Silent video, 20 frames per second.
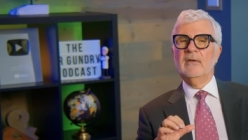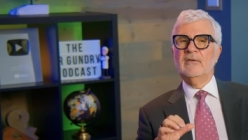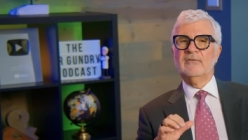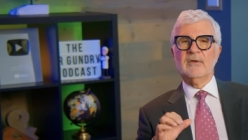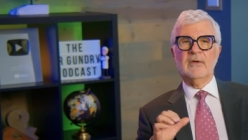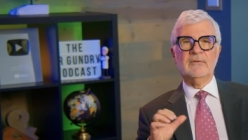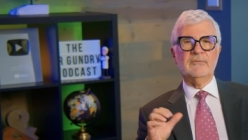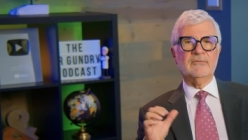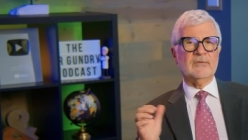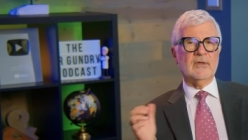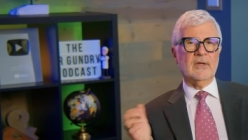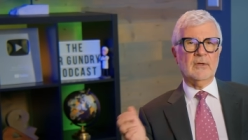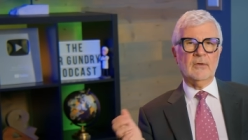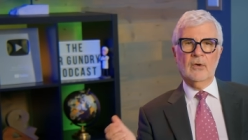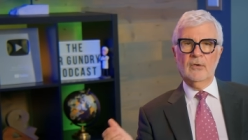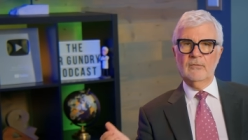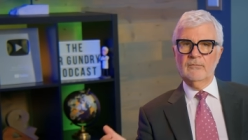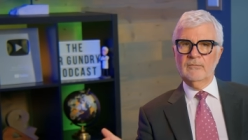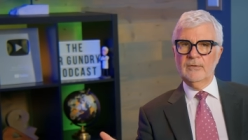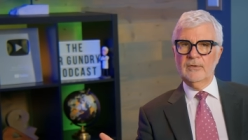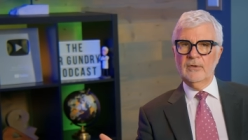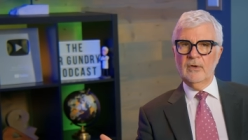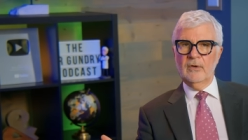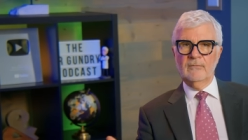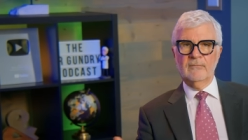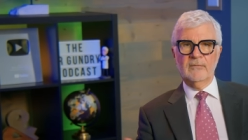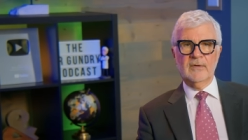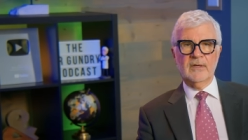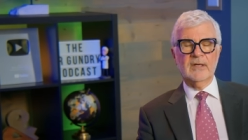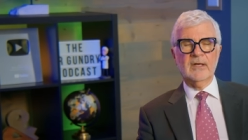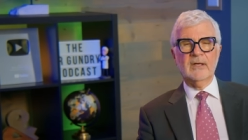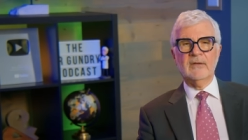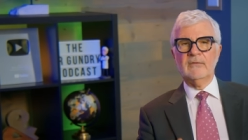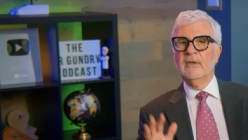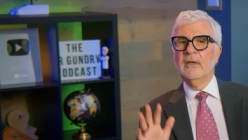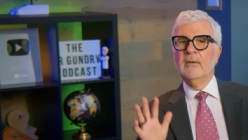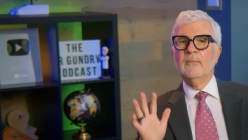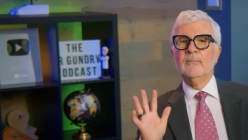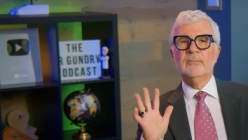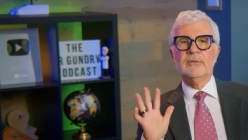as I've said over and over
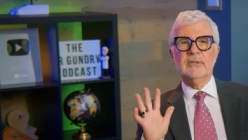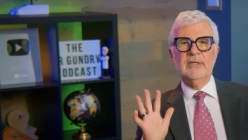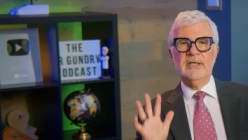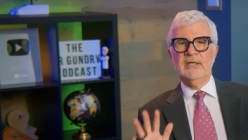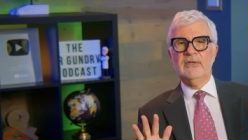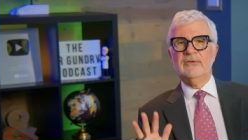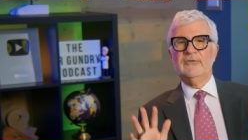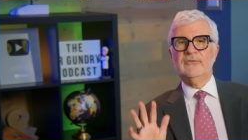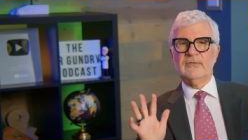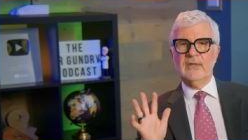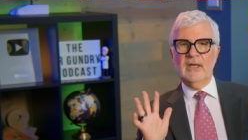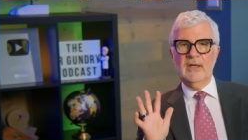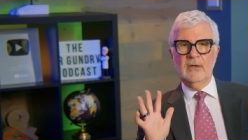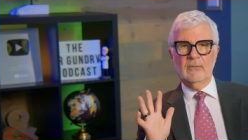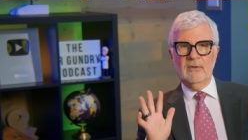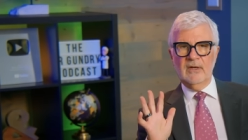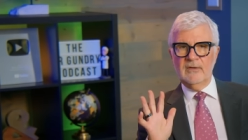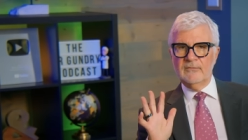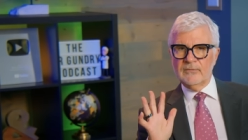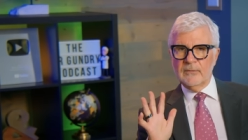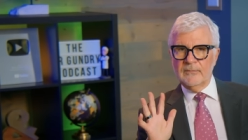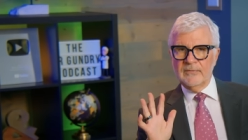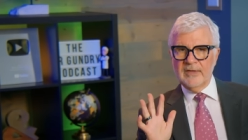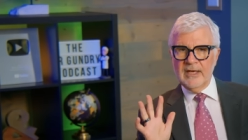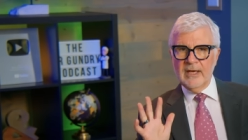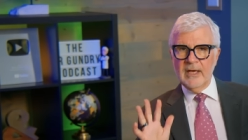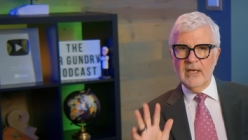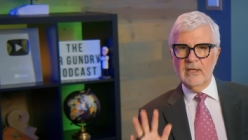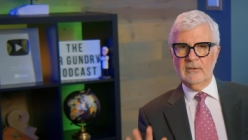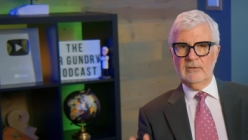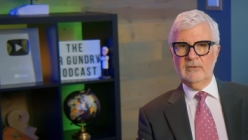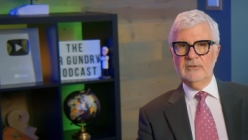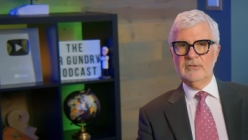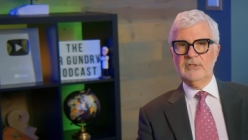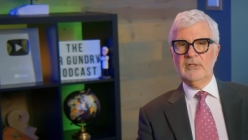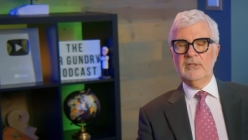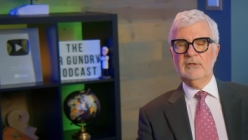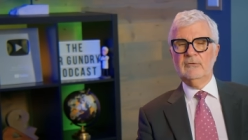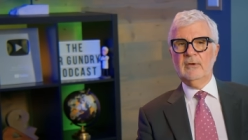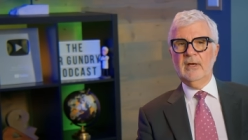again, please stay away from the
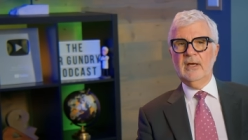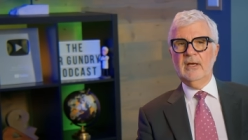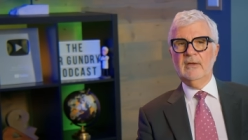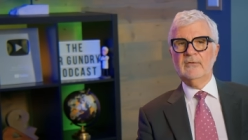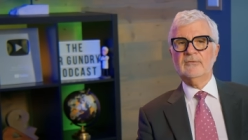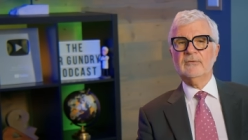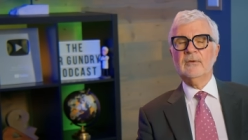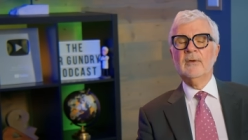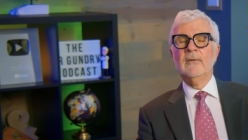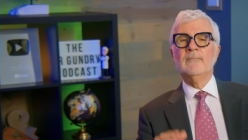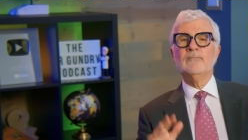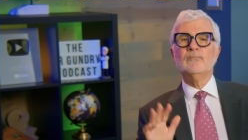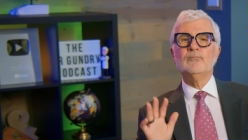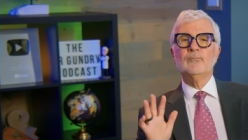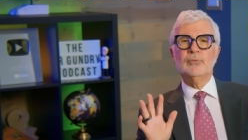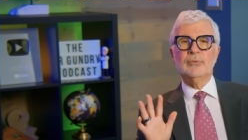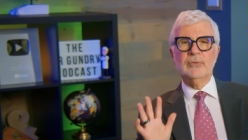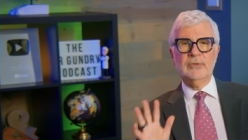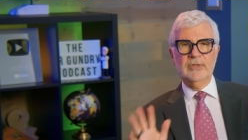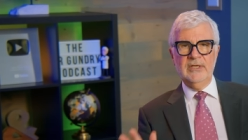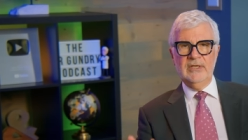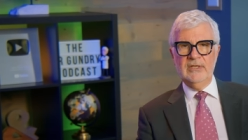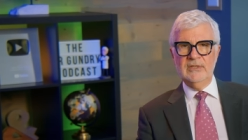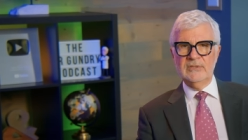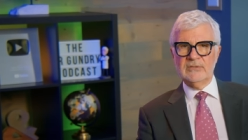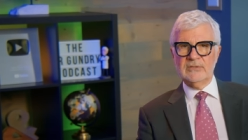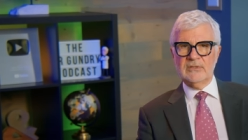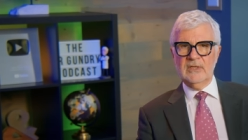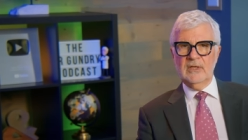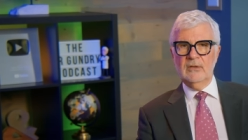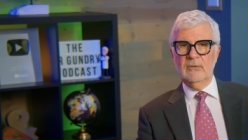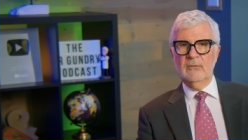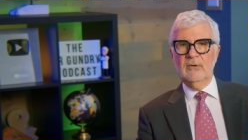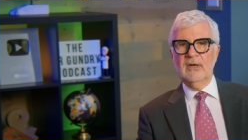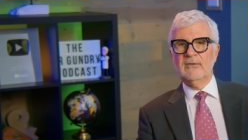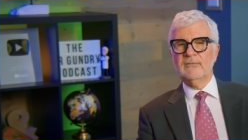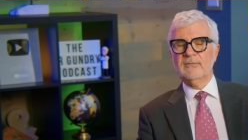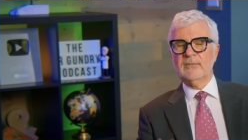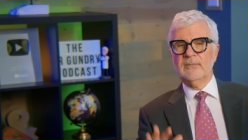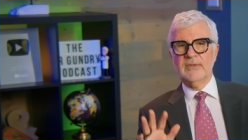energy drinks please stay
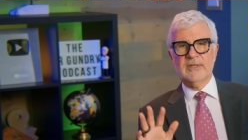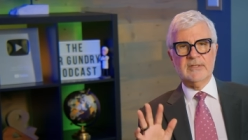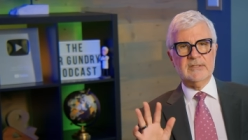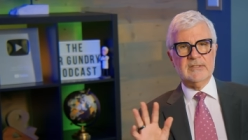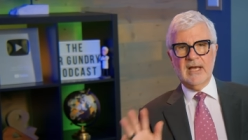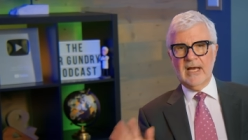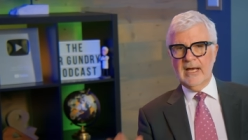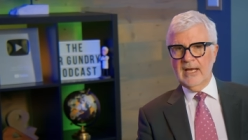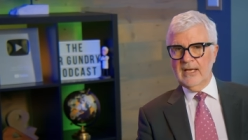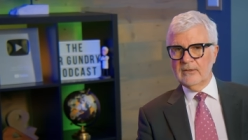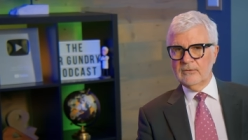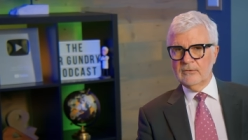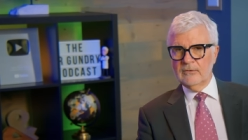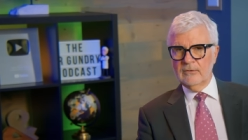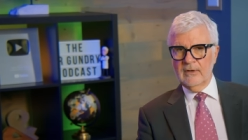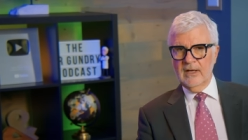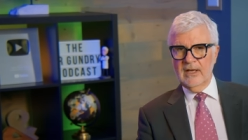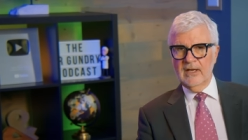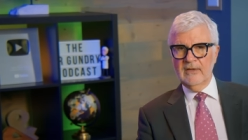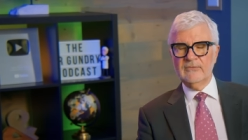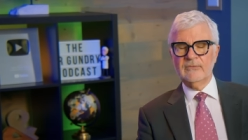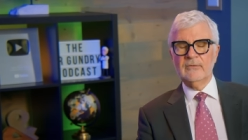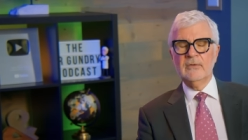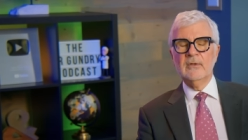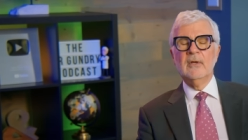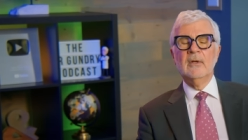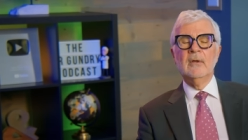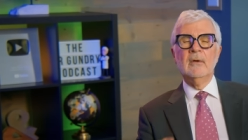away from the diet drinks.